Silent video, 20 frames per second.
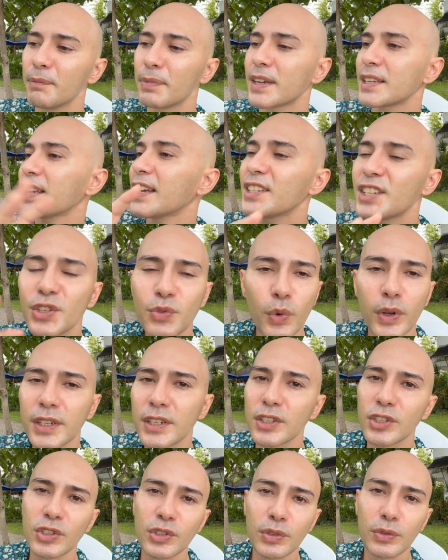because I just
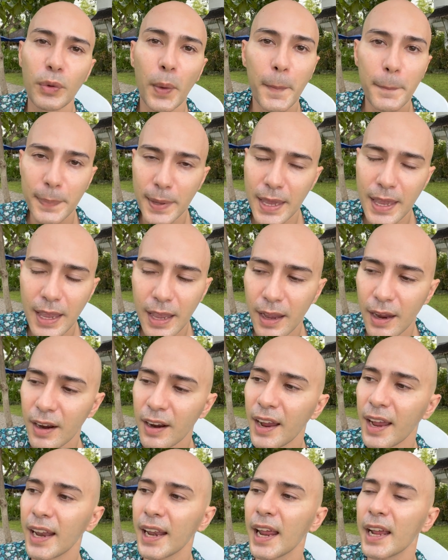wanted to be
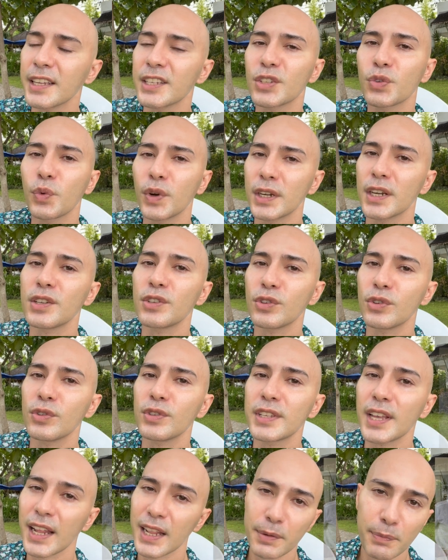here and I just wanted to
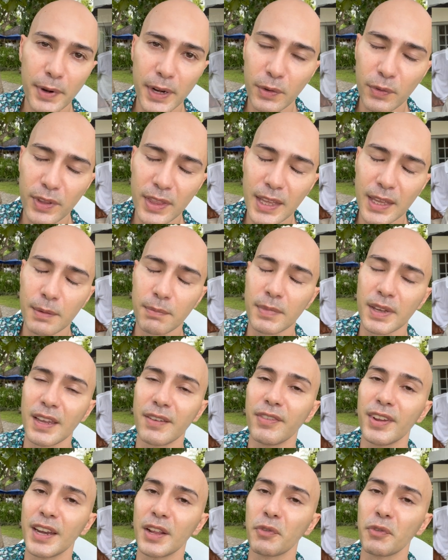celebrate with him even if